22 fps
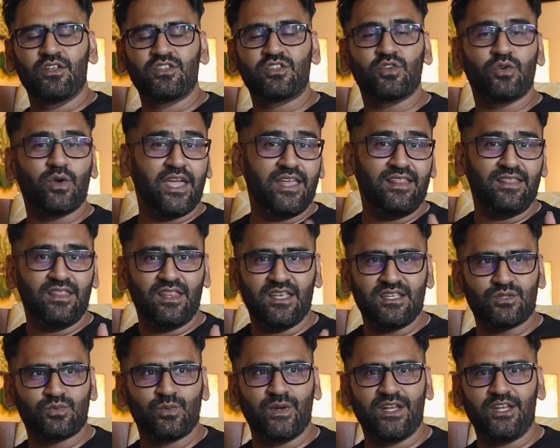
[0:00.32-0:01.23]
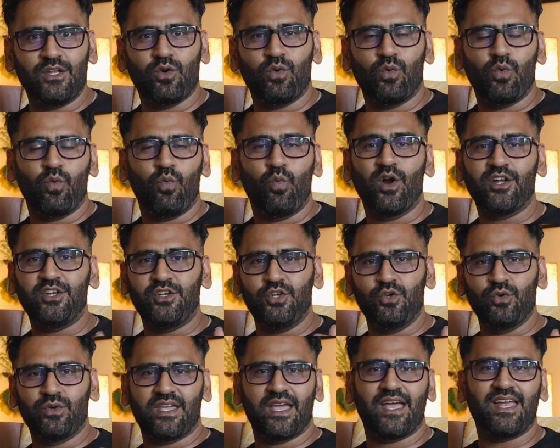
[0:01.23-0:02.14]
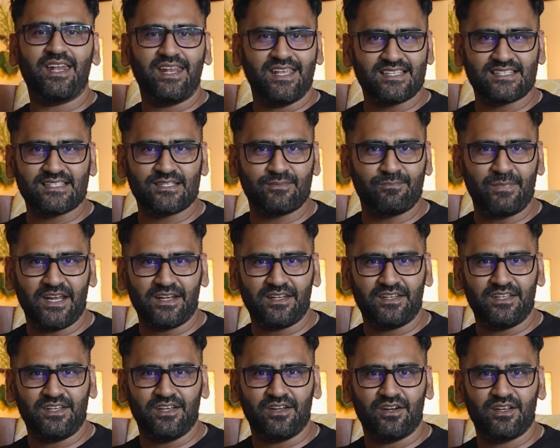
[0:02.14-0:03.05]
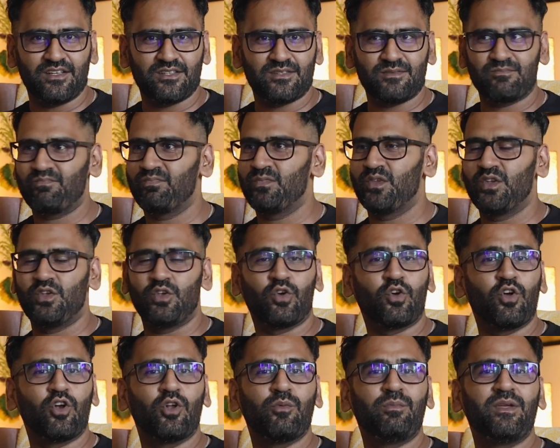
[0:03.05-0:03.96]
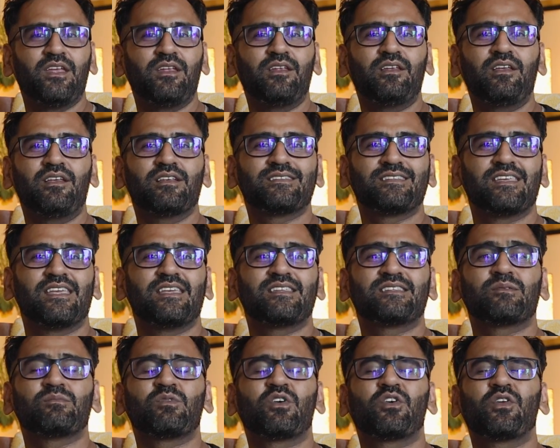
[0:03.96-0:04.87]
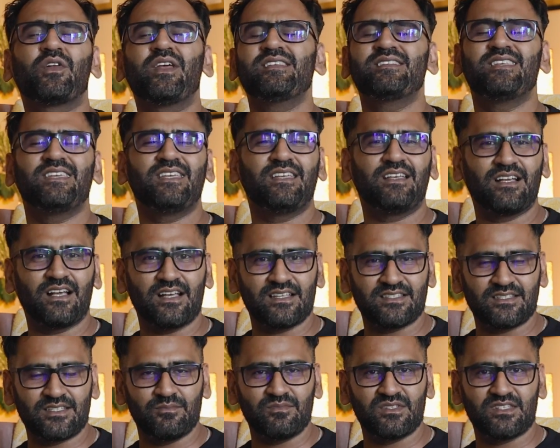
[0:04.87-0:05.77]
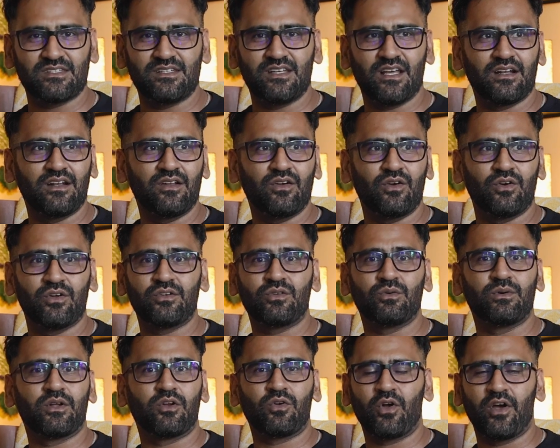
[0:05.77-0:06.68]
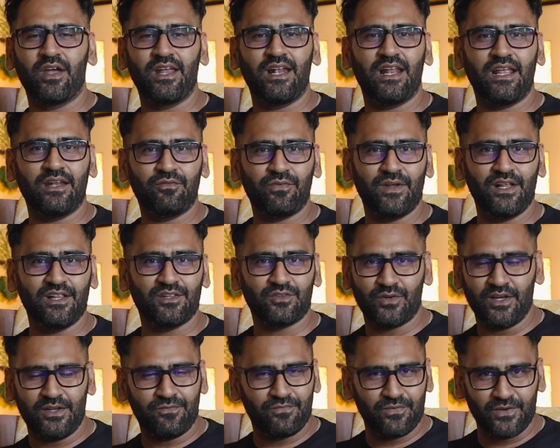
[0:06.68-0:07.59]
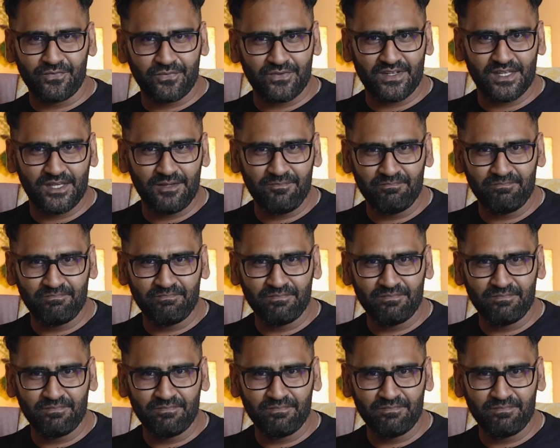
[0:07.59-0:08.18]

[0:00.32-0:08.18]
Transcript: So in this video, what you can expect here is you're going to be seeing some crazy customs done onto a Royal Enfield 350.